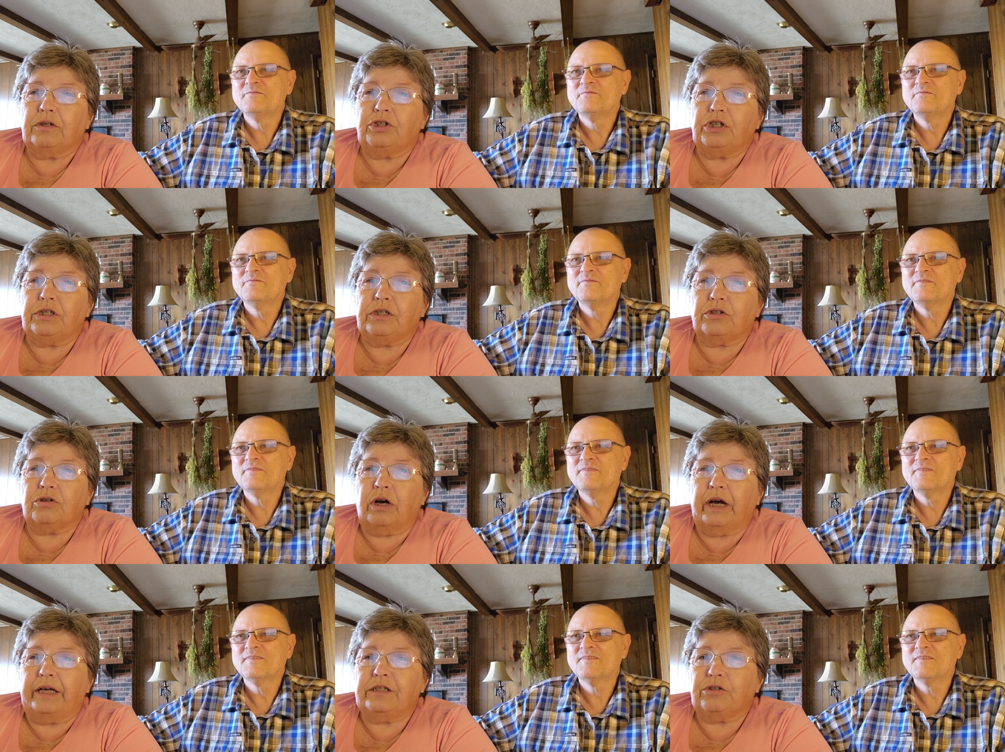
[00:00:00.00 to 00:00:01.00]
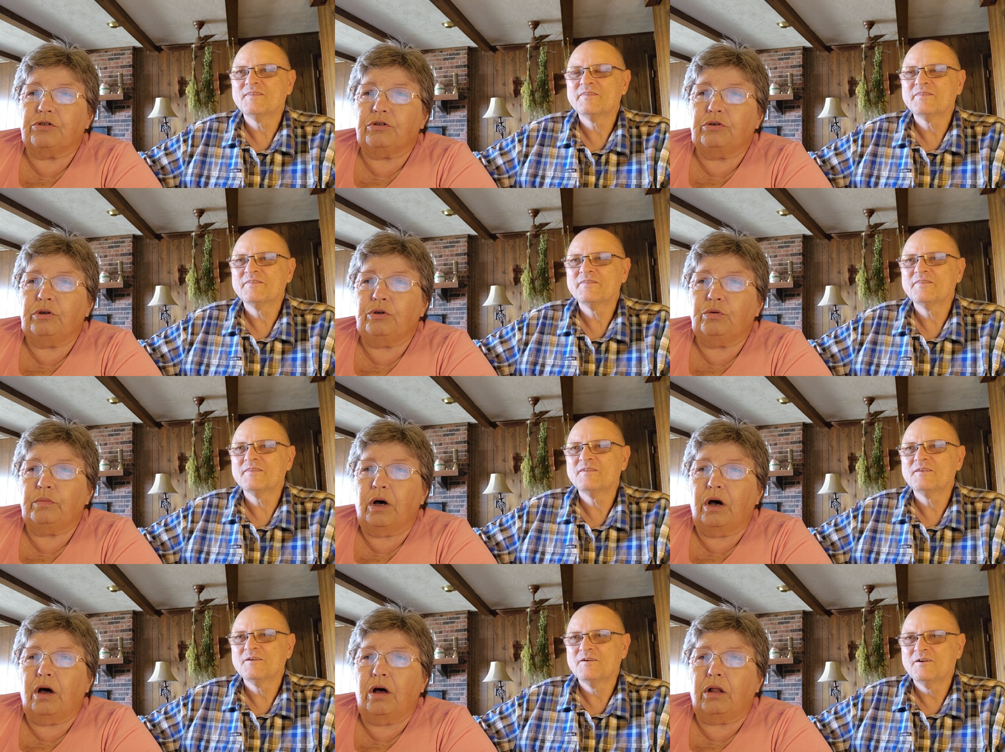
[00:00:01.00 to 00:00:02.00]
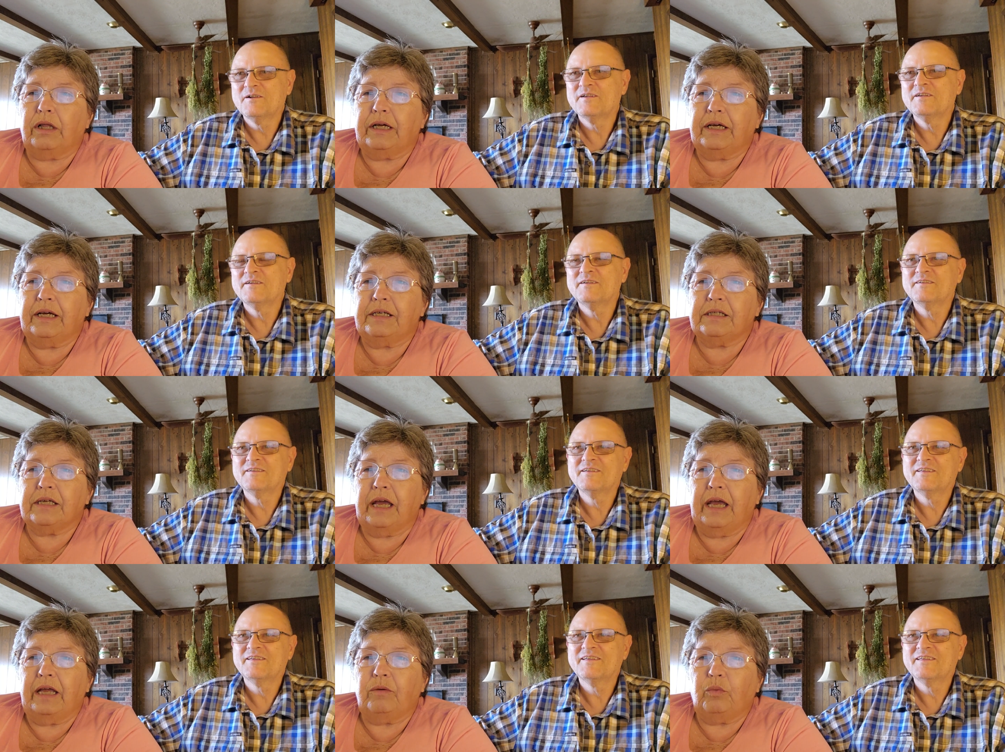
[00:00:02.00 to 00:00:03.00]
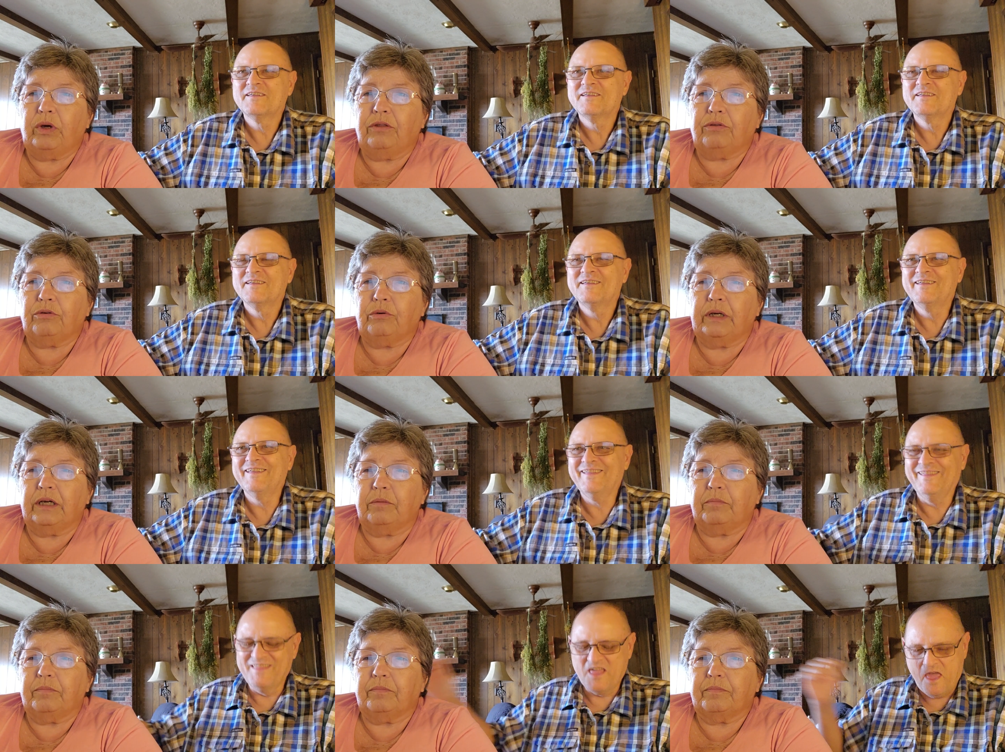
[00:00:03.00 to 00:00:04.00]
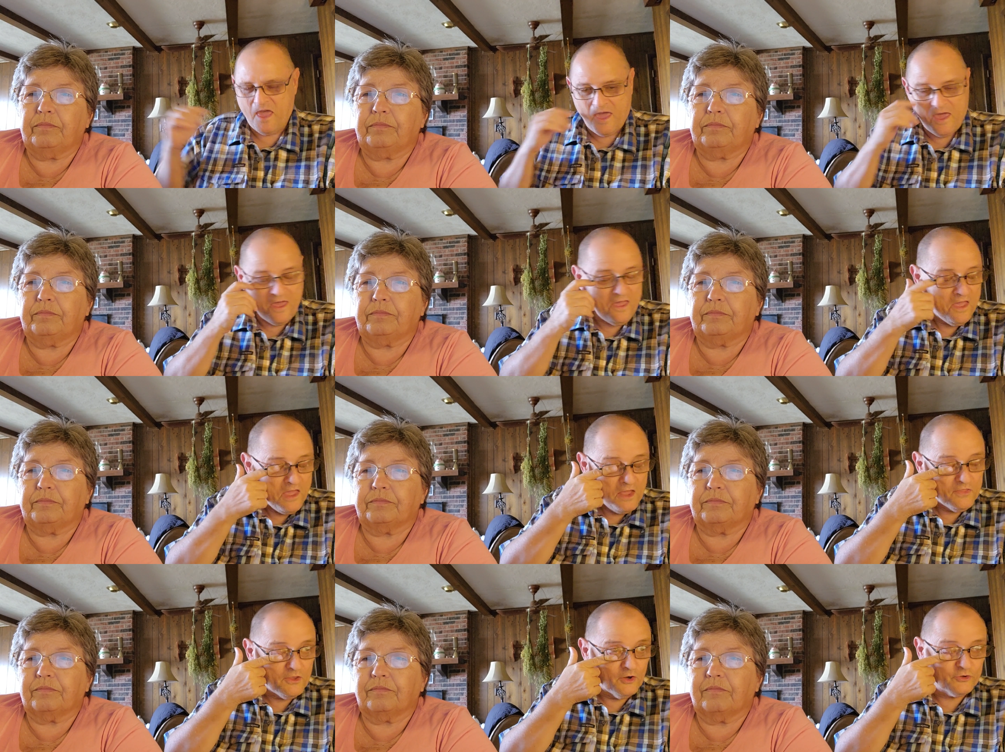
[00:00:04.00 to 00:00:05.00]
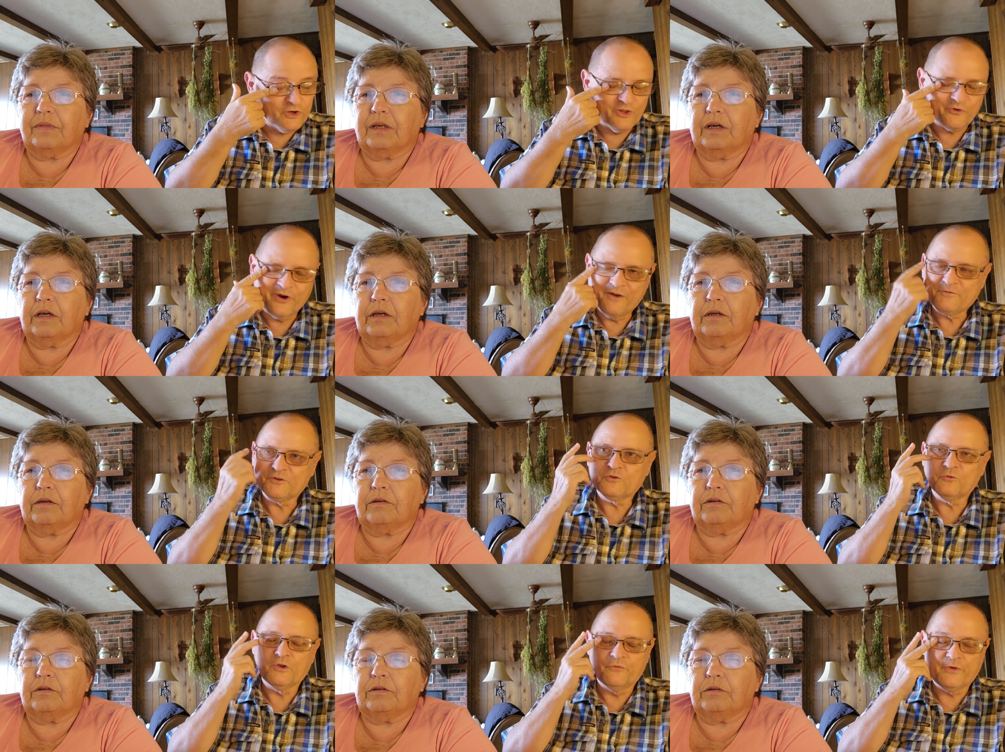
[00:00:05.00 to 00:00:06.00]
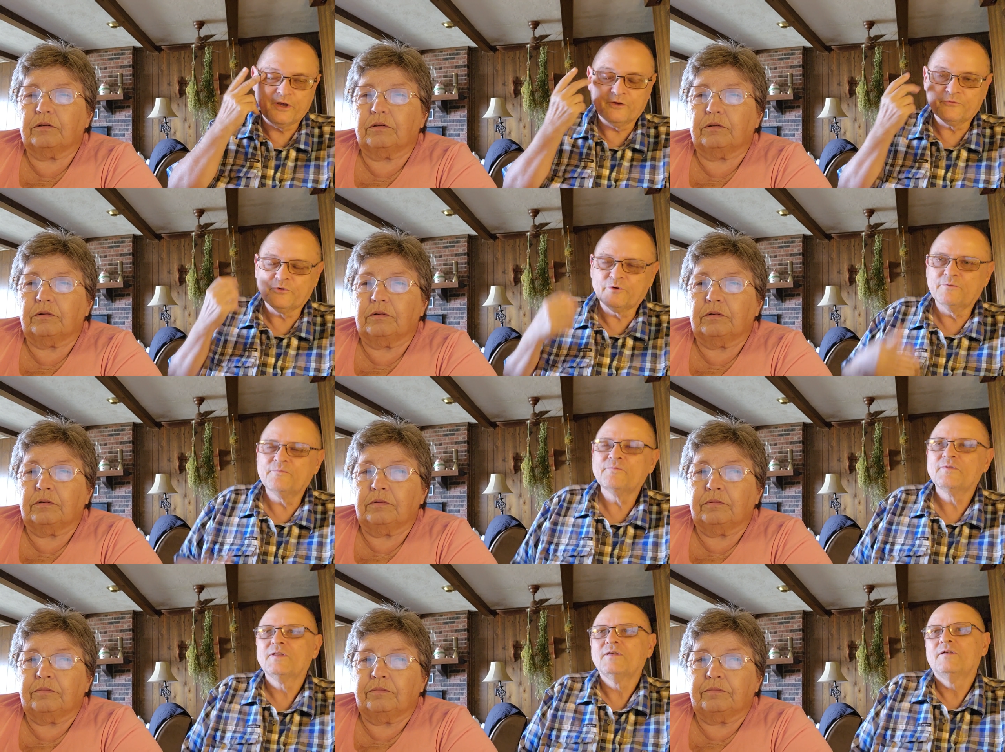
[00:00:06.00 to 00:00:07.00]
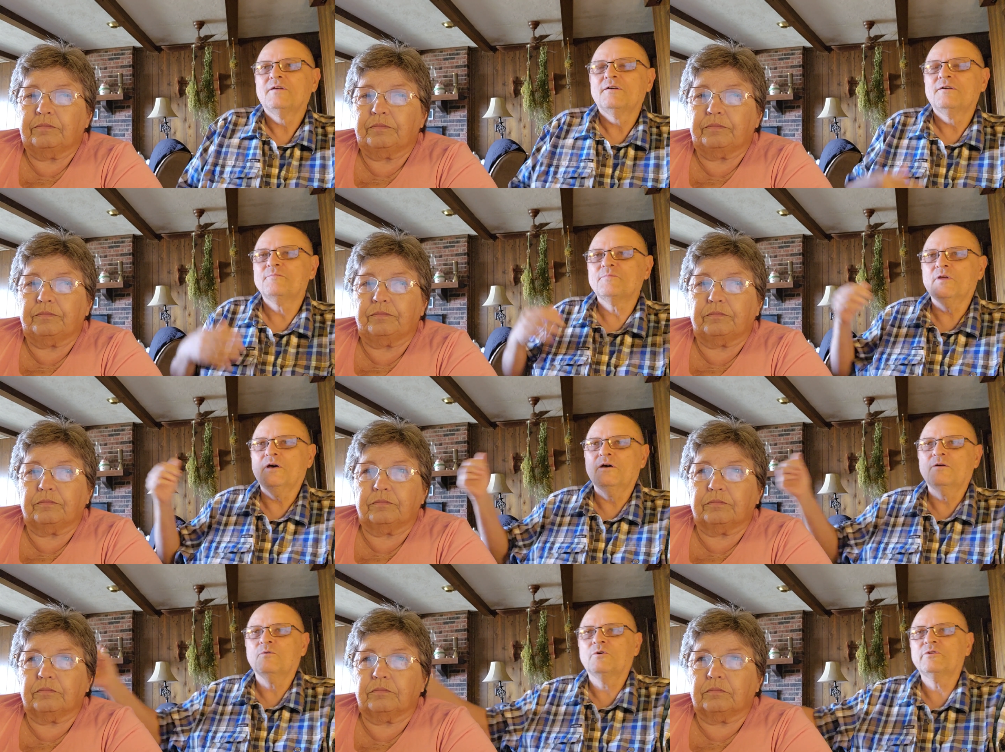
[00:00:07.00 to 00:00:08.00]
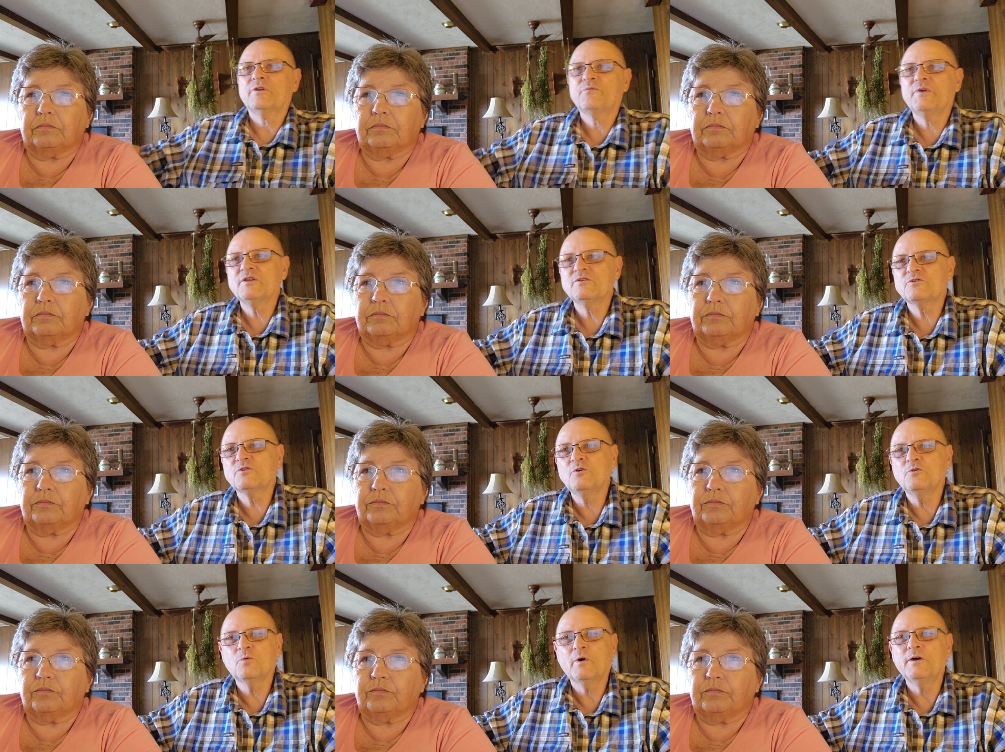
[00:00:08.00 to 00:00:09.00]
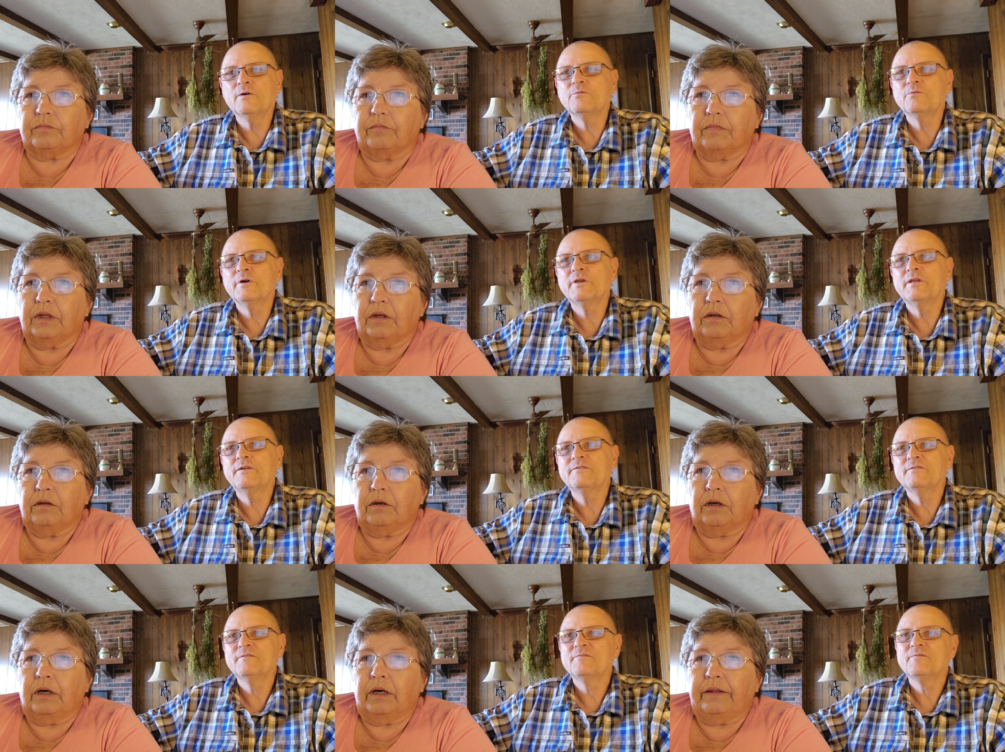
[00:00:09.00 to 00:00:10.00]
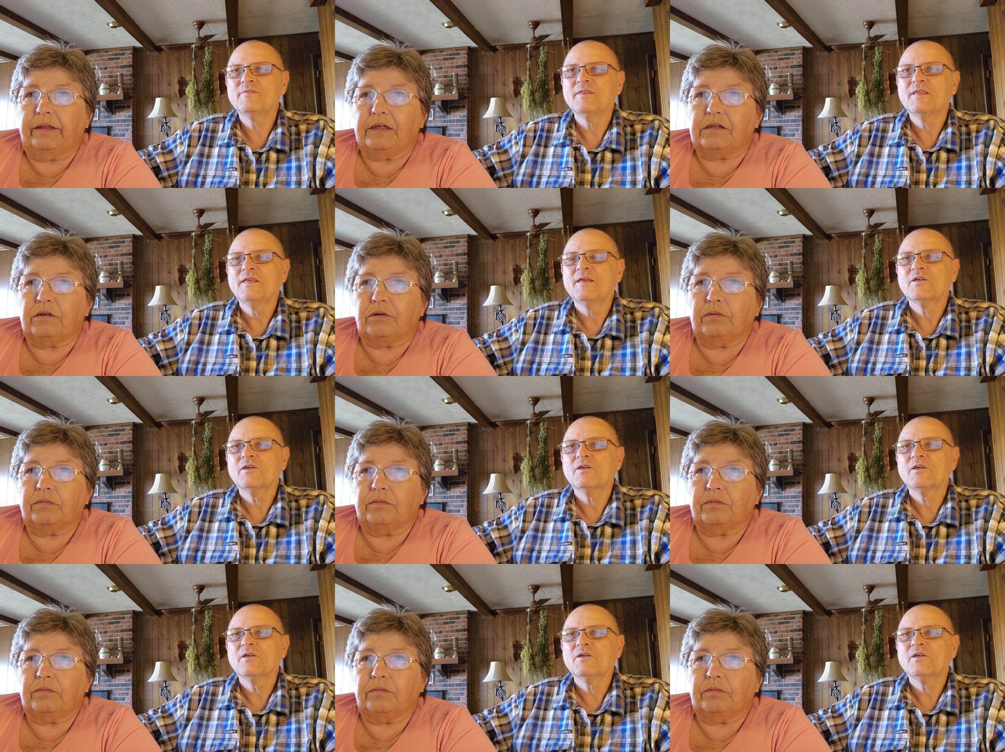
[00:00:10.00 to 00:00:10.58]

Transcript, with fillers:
Speaker 1: Jesus Christ, through whom all is, and we through him
Speaker 2: those are the references we found for uh, what was it, Ephesians 2.12, wasn't it? I think so.